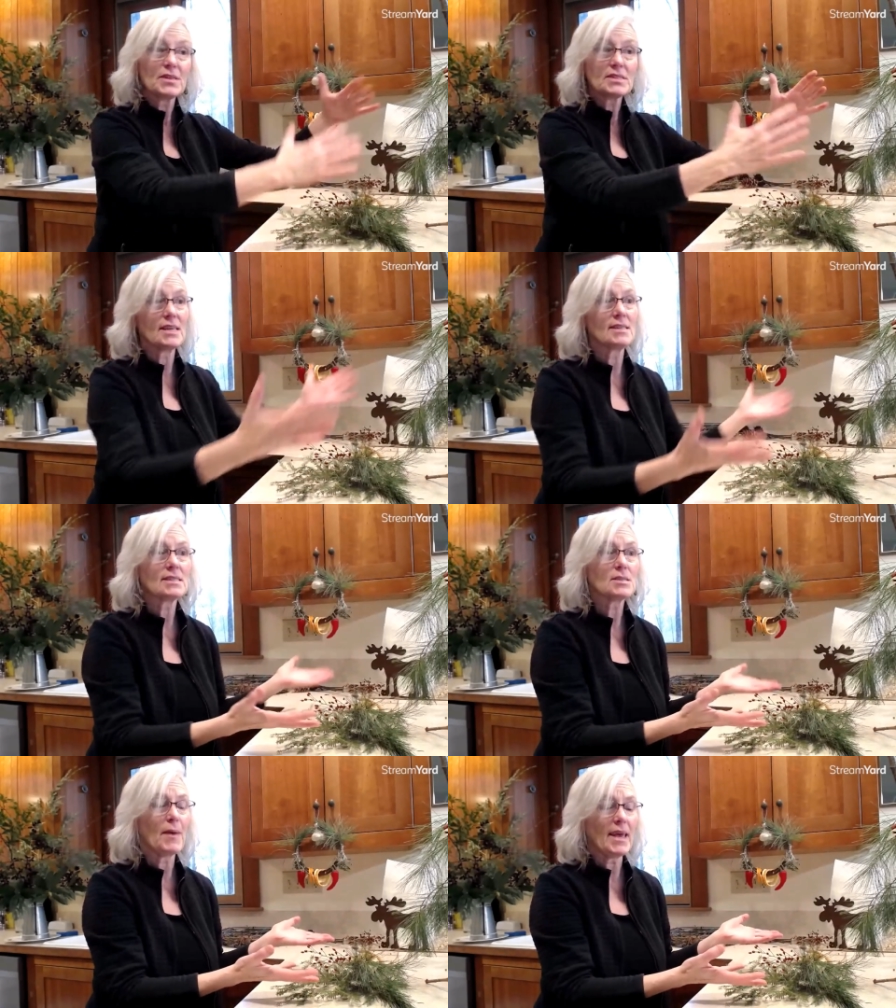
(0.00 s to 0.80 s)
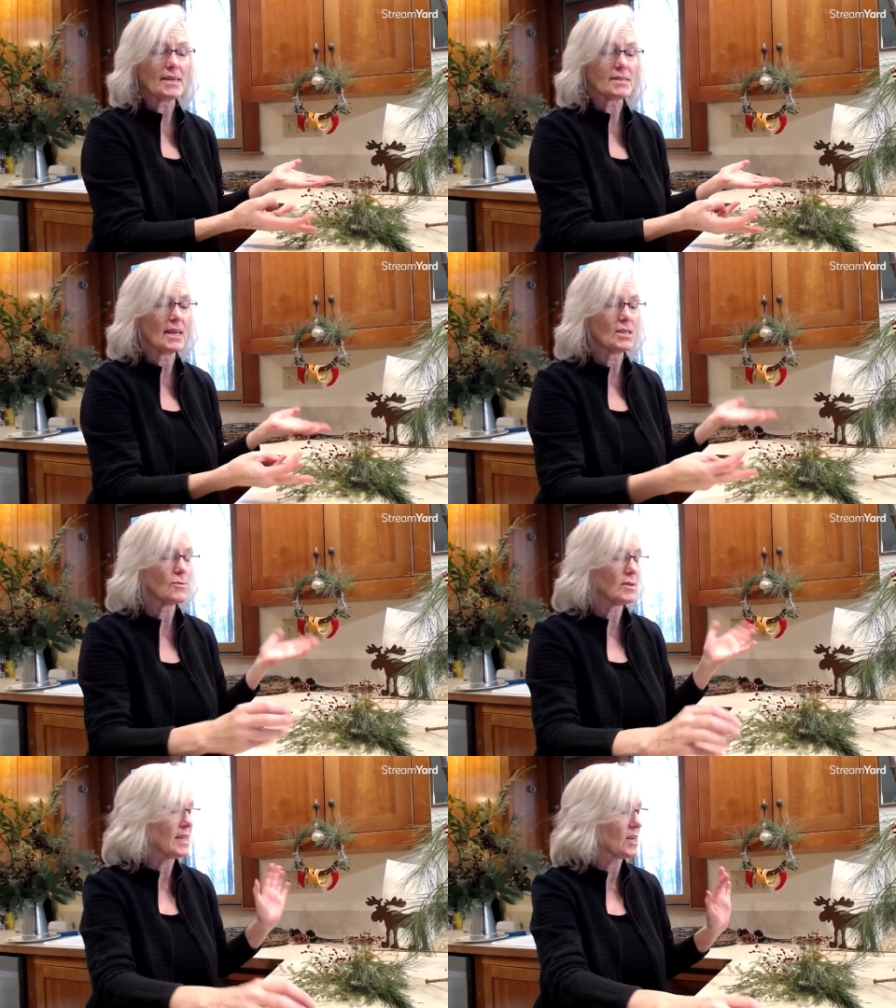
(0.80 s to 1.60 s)
just in a space, and
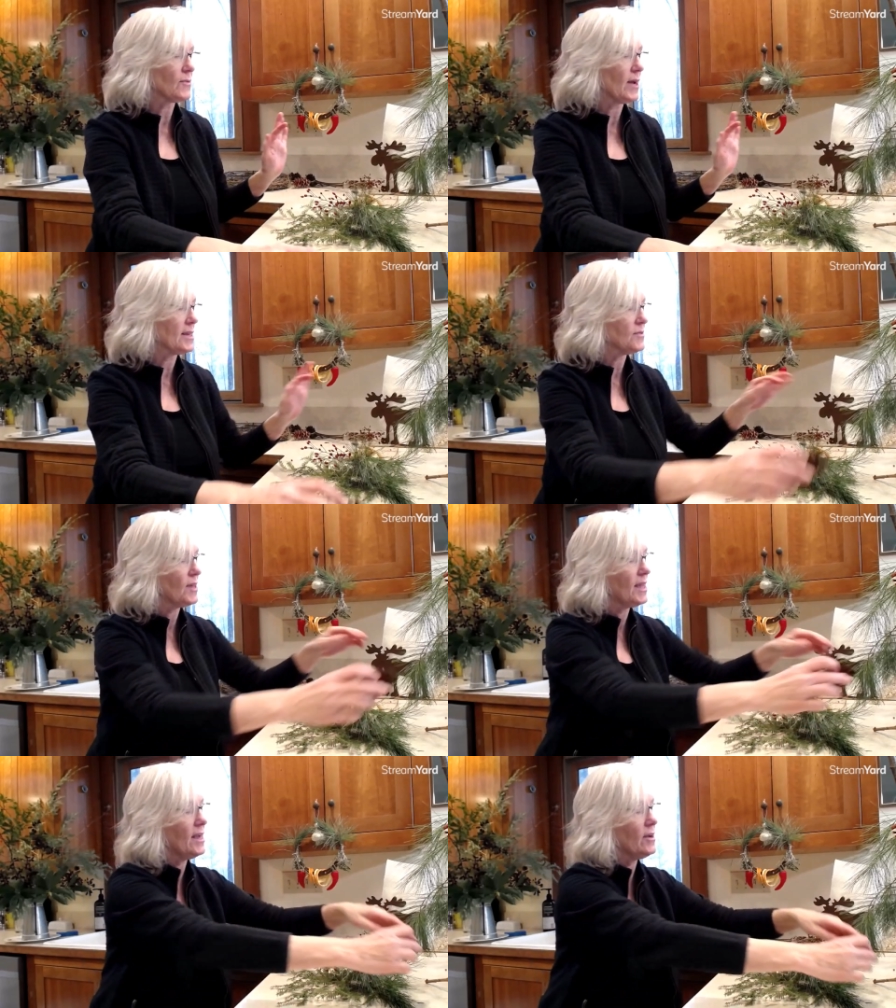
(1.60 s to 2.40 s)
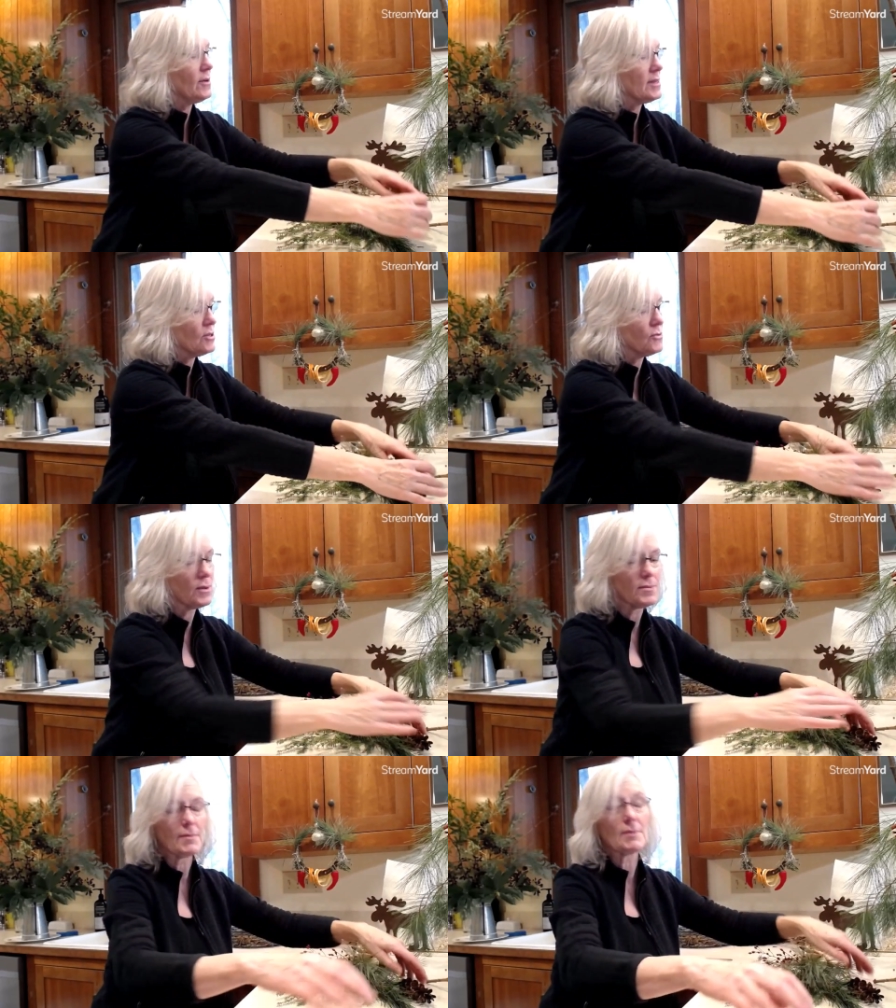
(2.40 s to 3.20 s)
you would decorate it there, and you
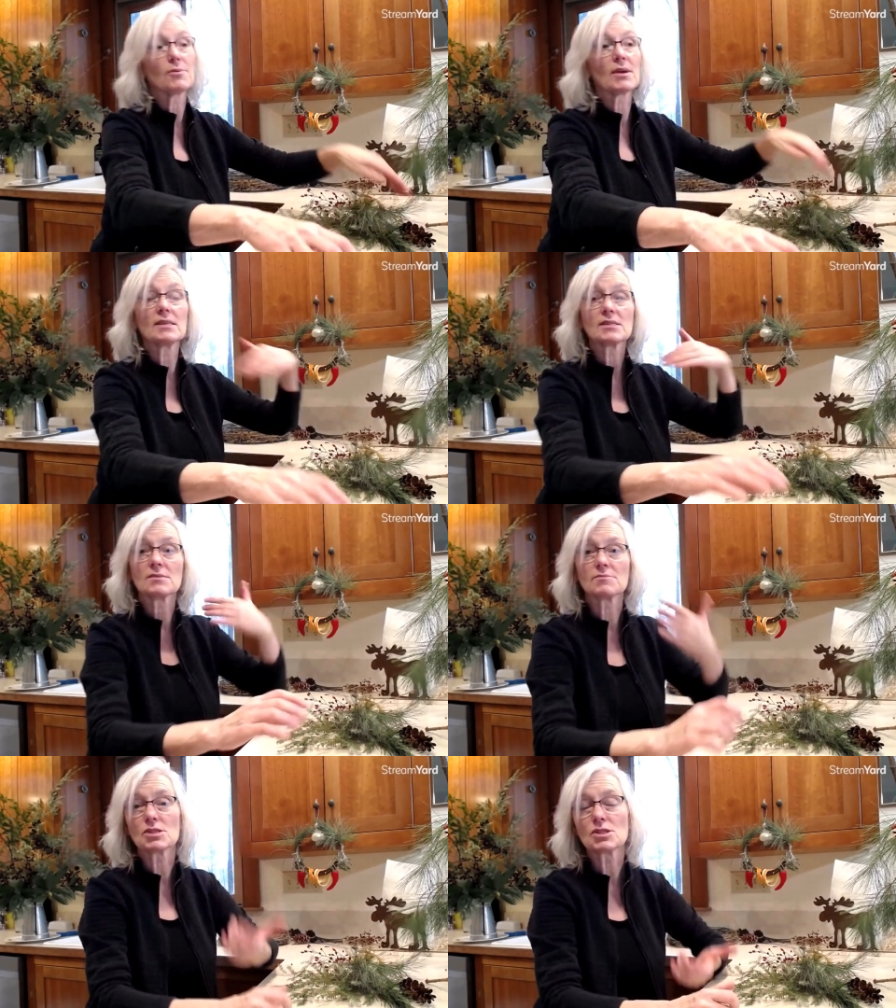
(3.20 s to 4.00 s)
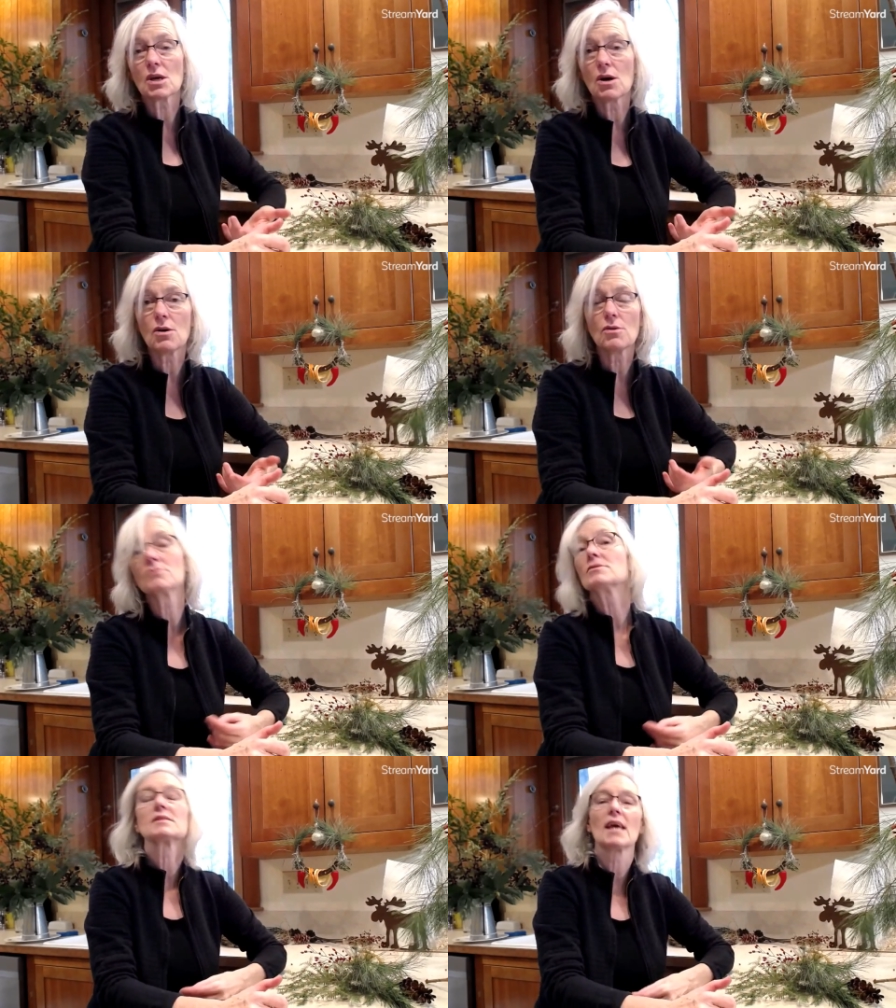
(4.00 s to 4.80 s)
would maybe bring in some
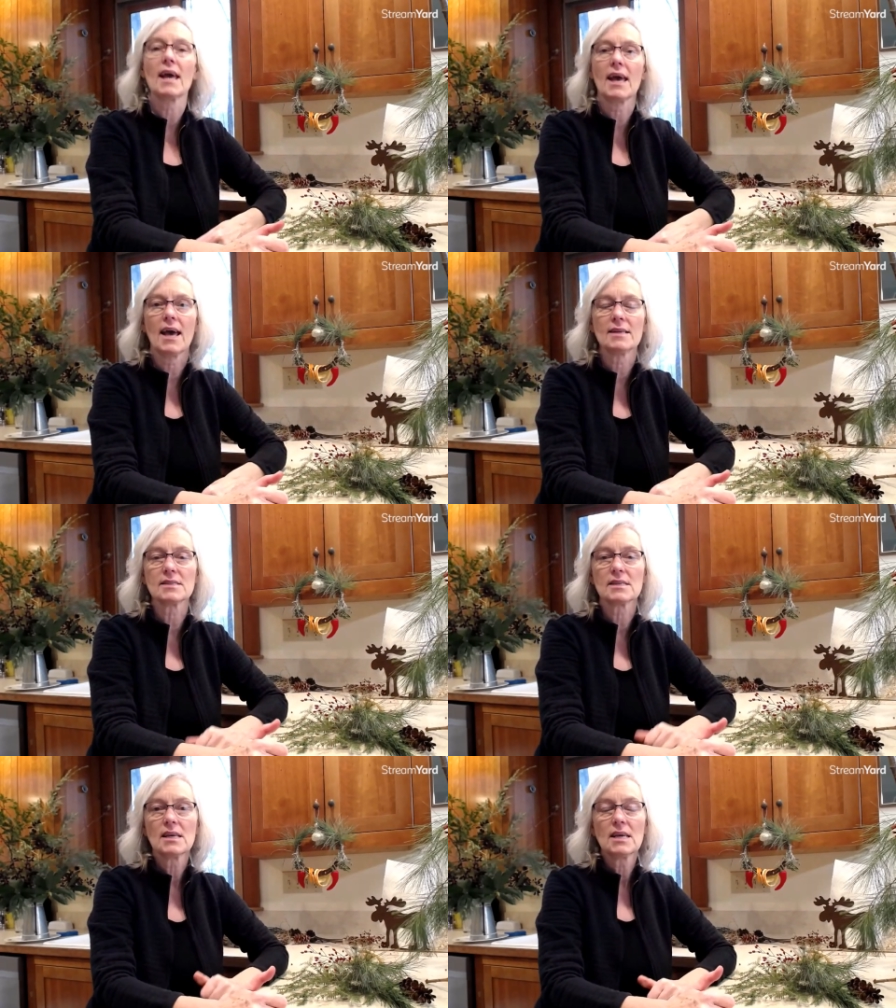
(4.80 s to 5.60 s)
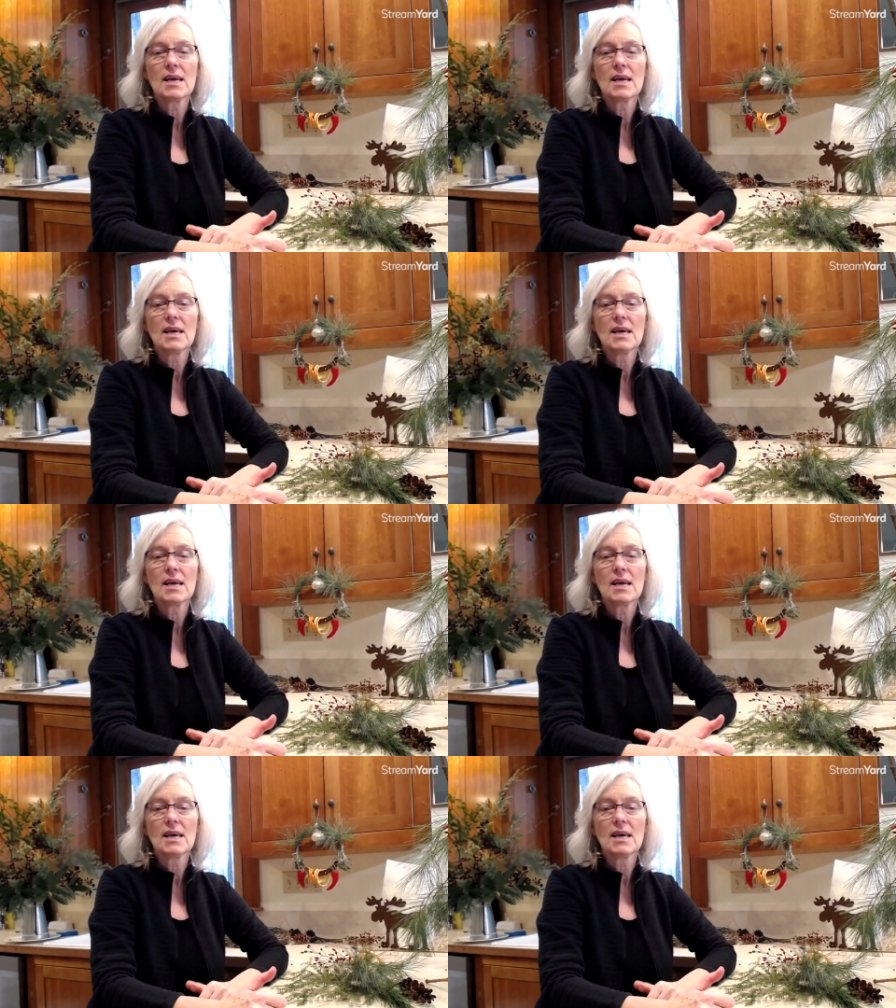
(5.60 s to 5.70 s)
stones and